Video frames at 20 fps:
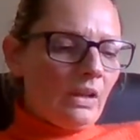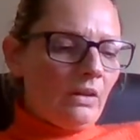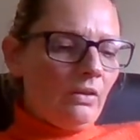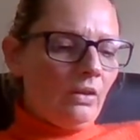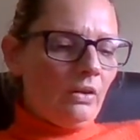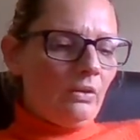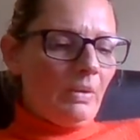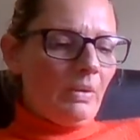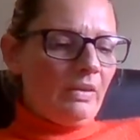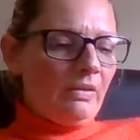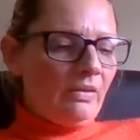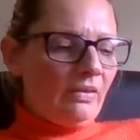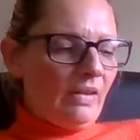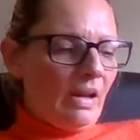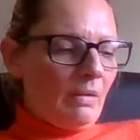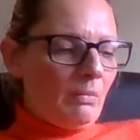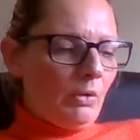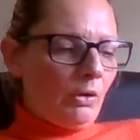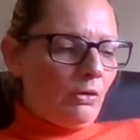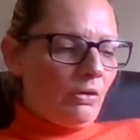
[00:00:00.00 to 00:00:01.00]
So to
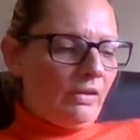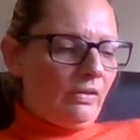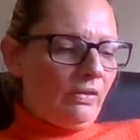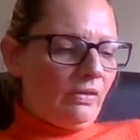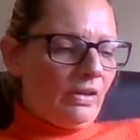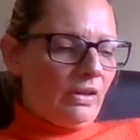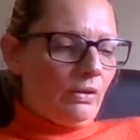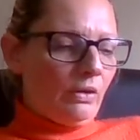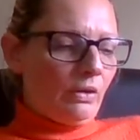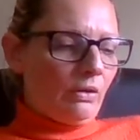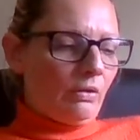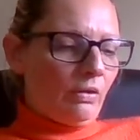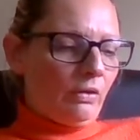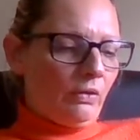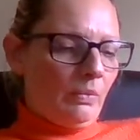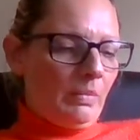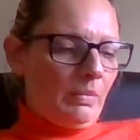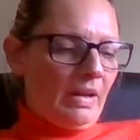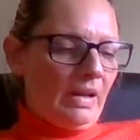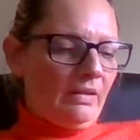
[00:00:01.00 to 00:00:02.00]
understand what Christ did on the
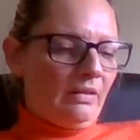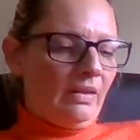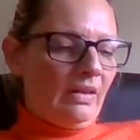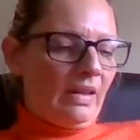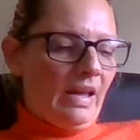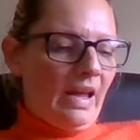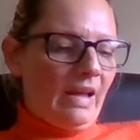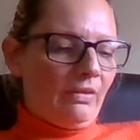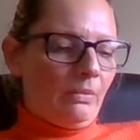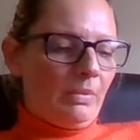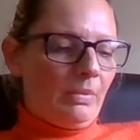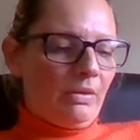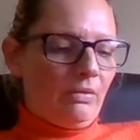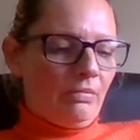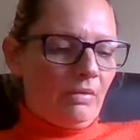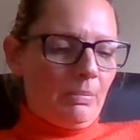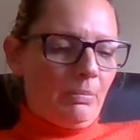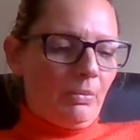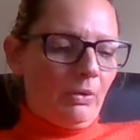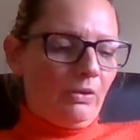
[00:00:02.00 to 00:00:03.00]
cross of humanity, there has to be
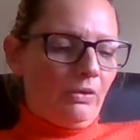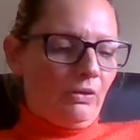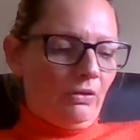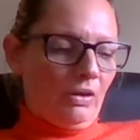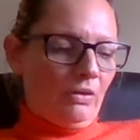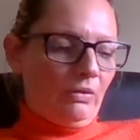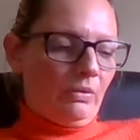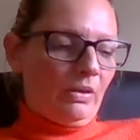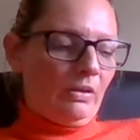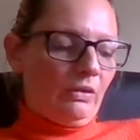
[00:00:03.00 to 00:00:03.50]
3 points addressed.